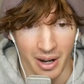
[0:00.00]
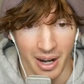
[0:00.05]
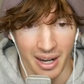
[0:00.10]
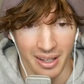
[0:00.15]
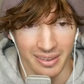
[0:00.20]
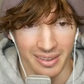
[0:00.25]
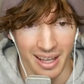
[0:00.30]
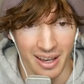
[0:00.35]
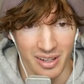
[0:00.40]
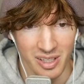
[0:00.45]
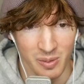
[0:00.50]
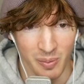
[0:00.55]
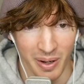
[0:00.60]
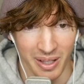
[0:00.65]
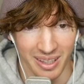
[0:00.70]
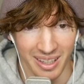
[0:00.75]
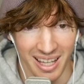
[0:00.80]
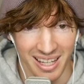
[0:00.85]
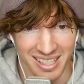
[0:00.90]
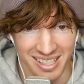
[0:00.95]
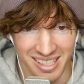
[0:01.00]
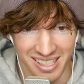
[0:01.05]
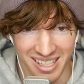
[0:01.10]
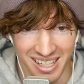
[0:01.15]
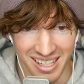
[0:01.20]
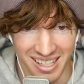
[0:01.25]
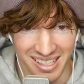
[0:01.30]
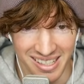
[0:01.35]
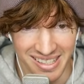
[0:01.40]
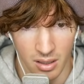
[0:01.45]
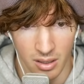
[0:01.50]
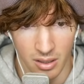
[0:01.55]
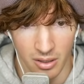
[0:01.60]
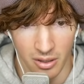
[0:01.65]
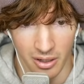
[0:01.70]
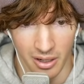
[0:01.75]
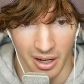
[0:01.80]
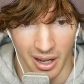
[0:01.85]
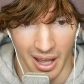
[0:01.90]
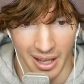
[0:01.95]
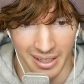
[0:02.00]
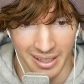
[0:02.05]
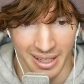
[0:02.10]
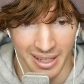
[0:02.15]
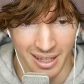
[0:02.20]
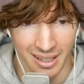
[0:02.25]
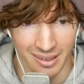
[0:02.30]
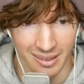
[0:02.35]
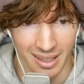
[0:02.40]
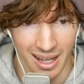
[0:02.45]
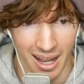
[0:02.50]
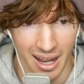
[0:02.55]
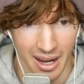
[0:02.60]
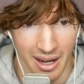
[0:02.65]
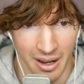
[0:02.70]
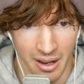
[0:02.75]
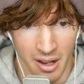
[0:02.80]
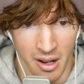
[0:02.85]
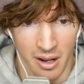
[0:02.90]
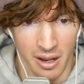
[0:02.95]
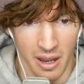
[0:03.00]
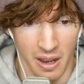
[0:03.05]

All right, now's my last chance. All right, I can't die.